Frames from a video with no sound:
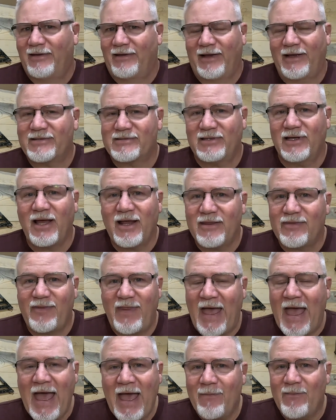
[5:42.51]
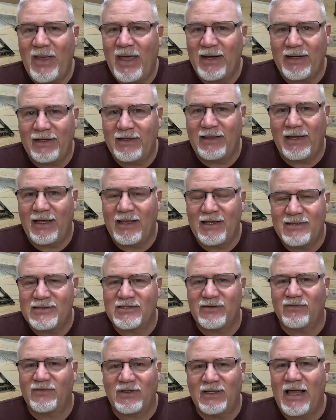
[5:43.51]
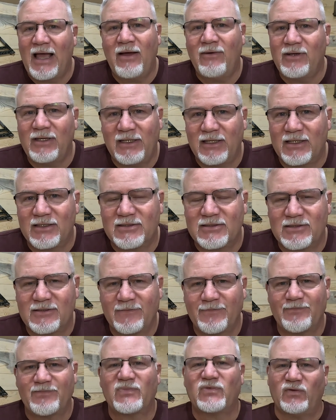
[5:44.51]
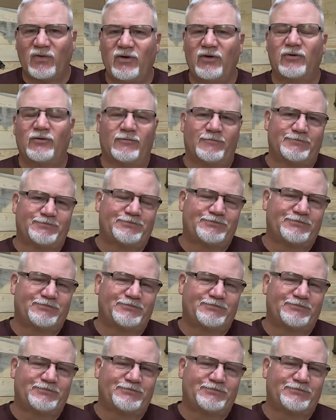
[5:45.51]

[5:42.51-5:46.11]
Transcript: that's not that many days of cloudiness. True.